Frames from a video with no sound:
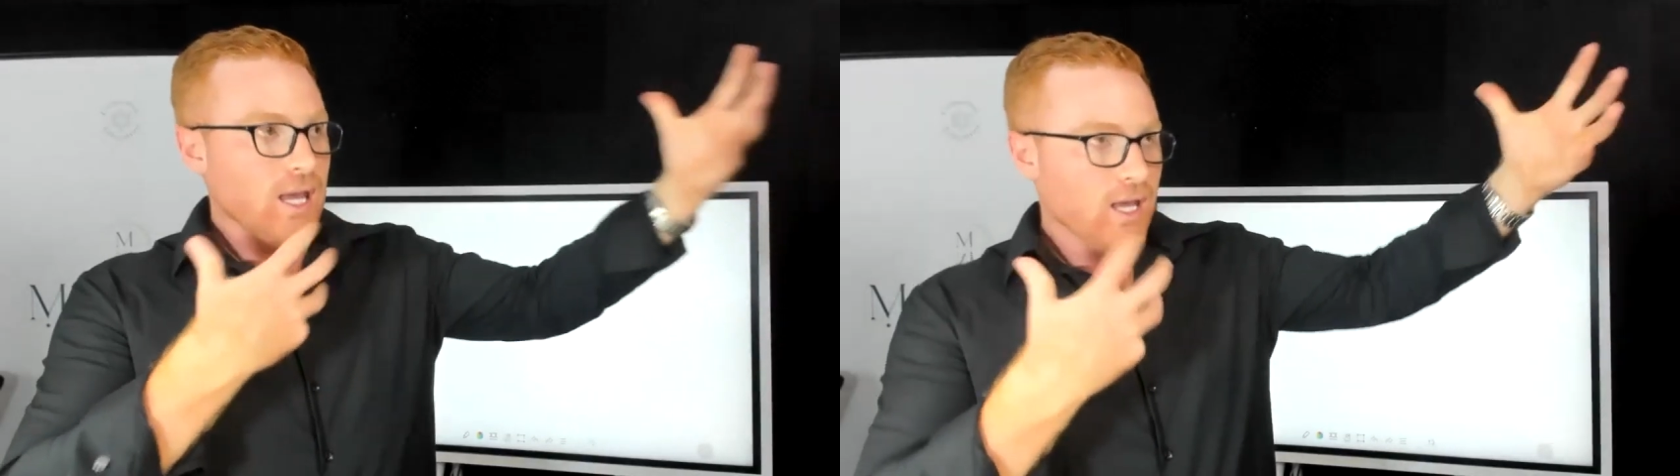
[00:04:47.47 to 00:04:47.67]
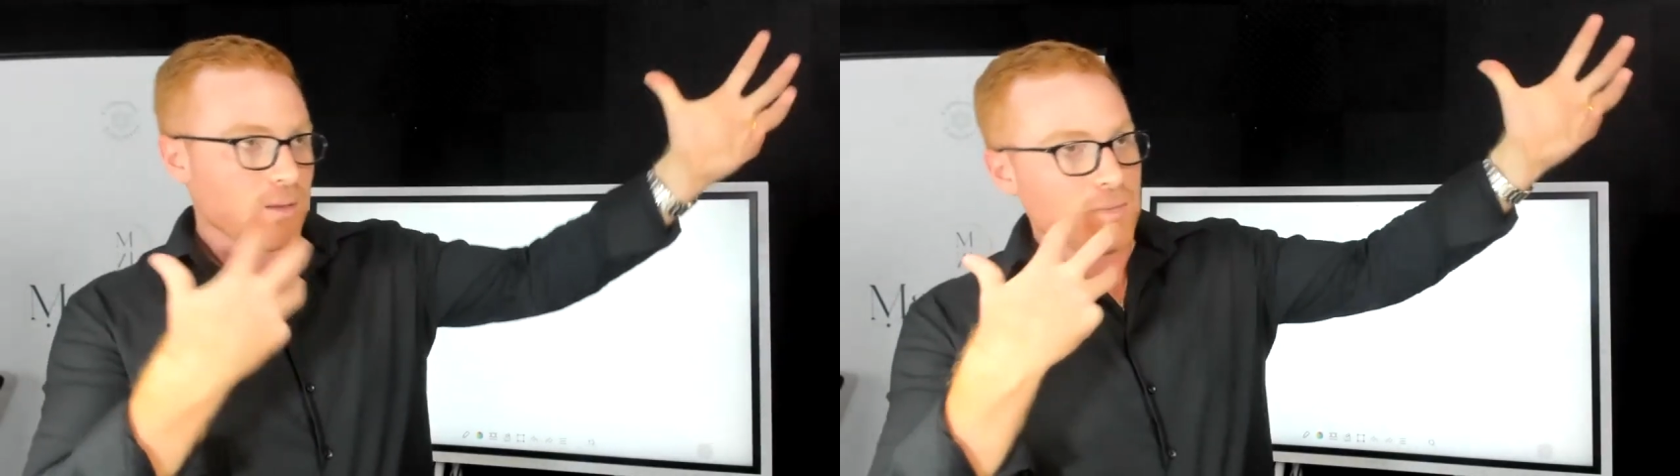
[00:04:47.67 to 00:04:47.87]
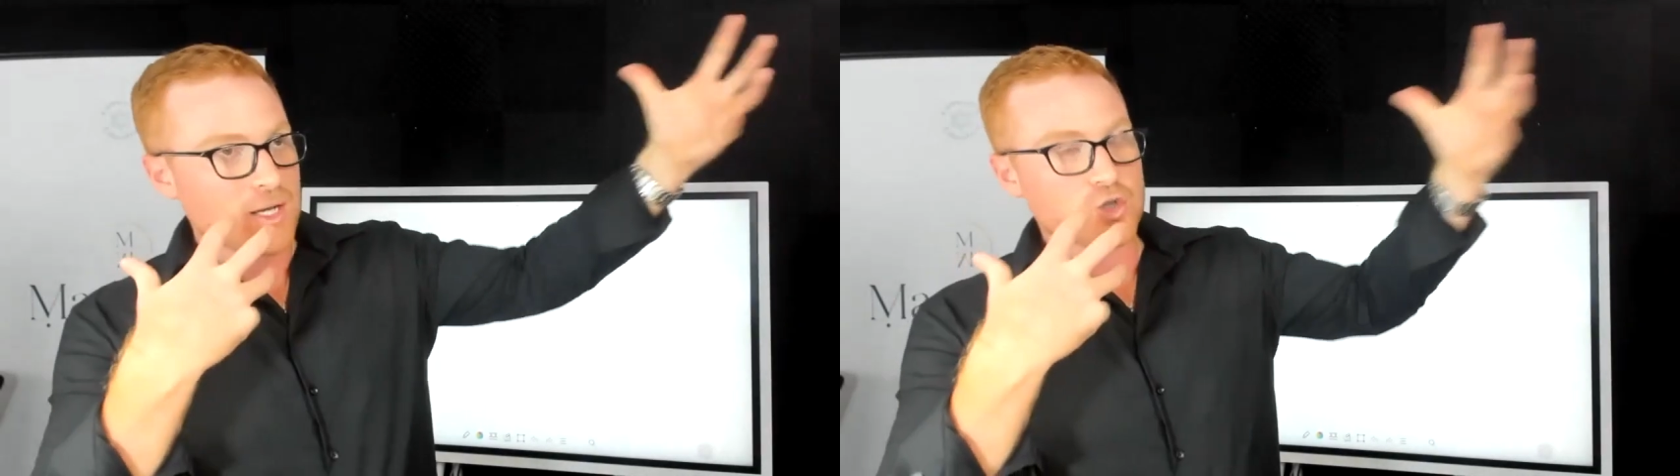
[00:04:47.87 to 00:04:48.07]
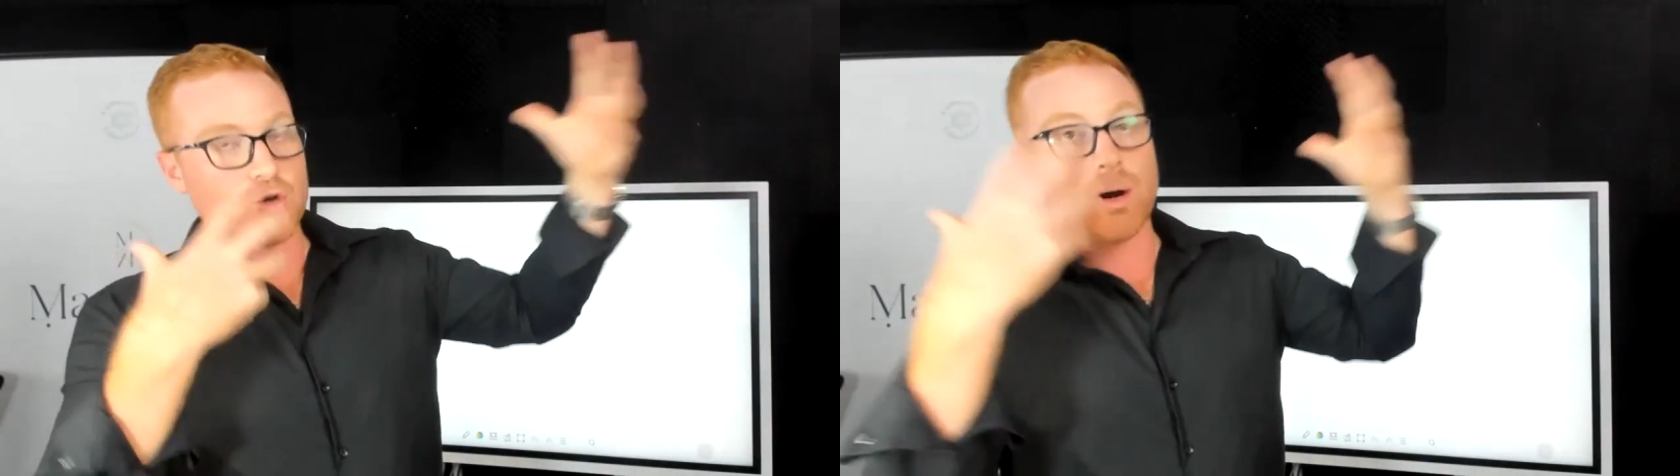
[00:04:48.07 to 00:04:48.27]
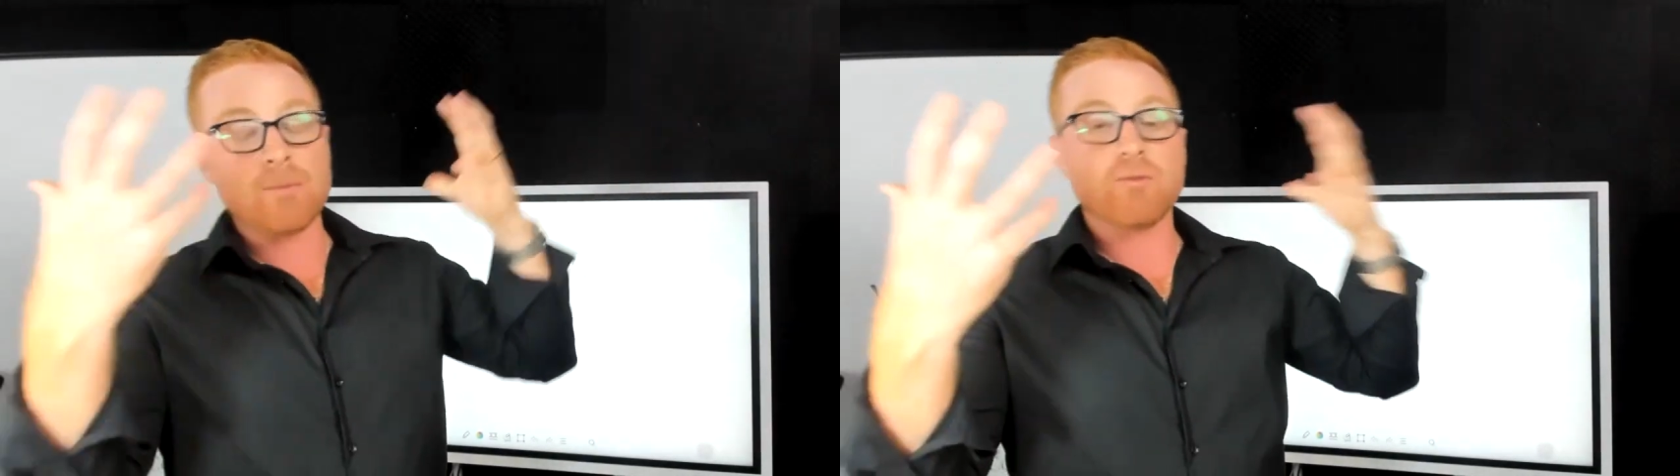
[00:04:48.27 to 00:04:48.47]
him make
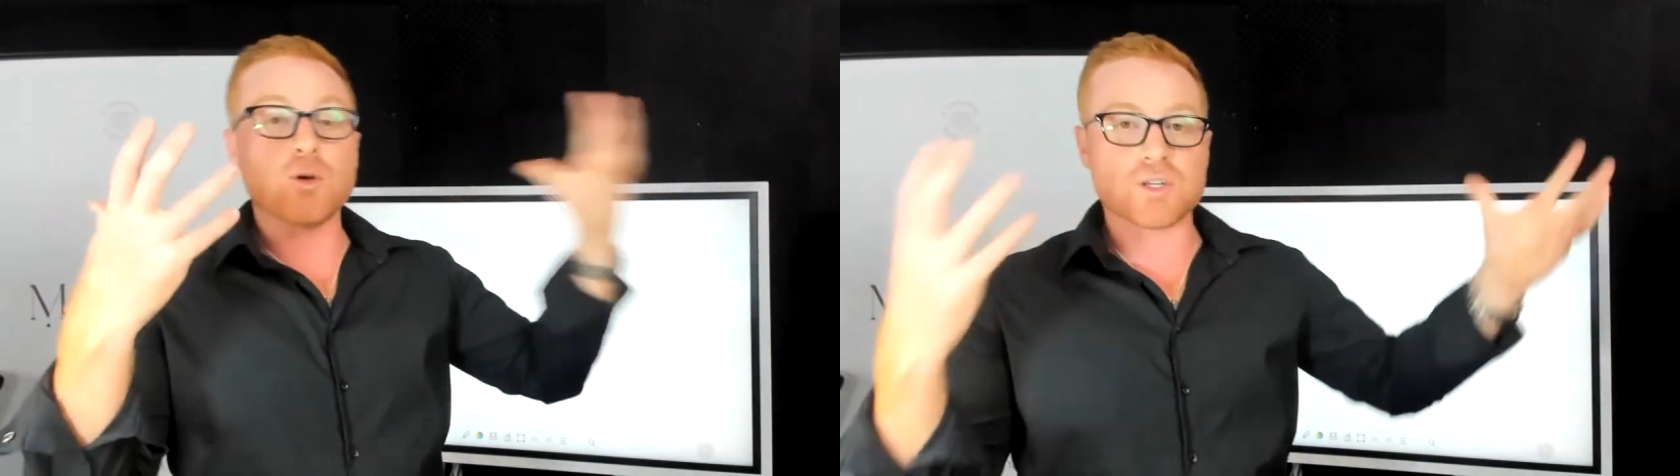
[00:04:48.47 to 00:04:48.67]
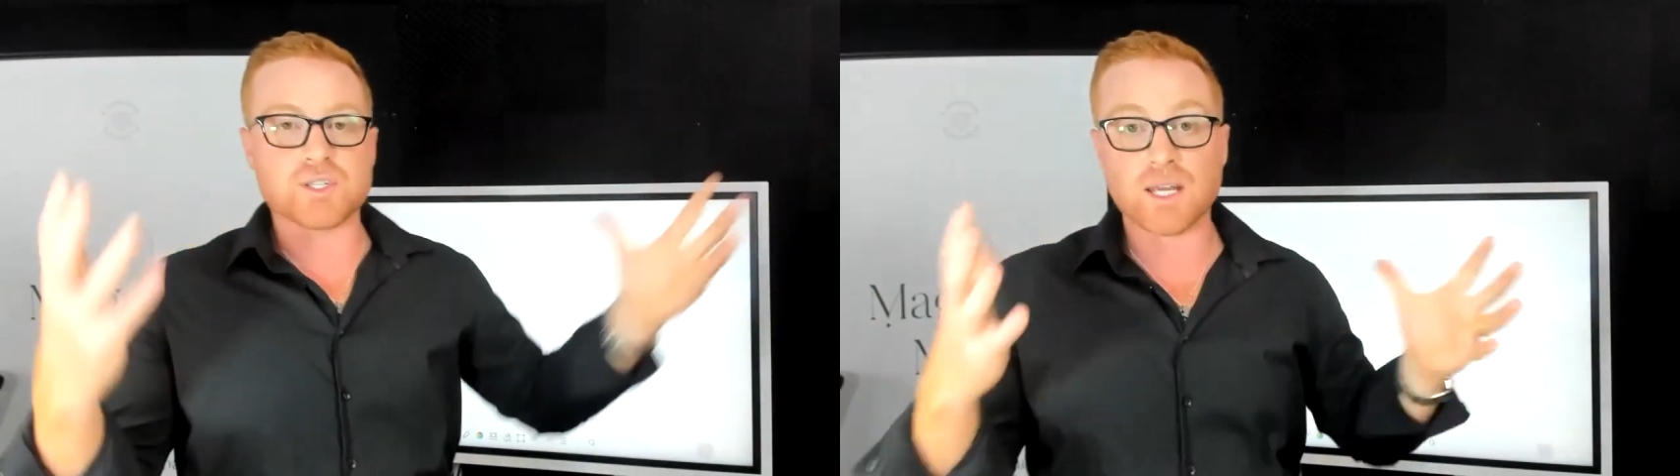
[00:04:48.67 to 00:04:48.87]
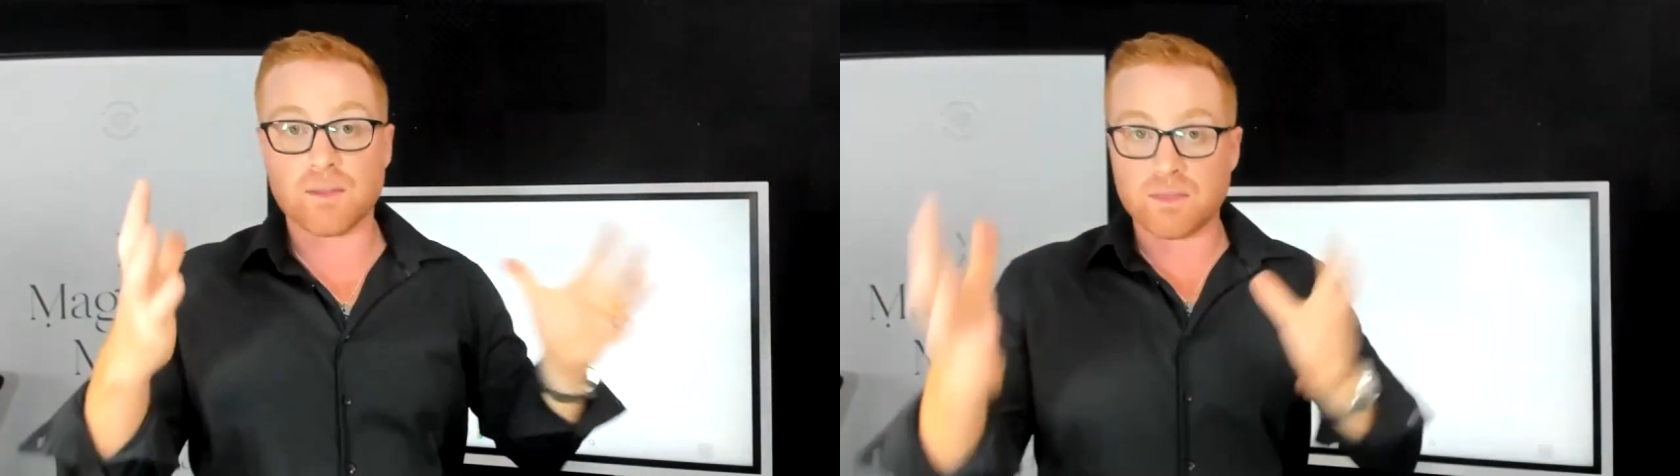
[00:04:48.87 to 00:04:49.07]
sure I'm focusing and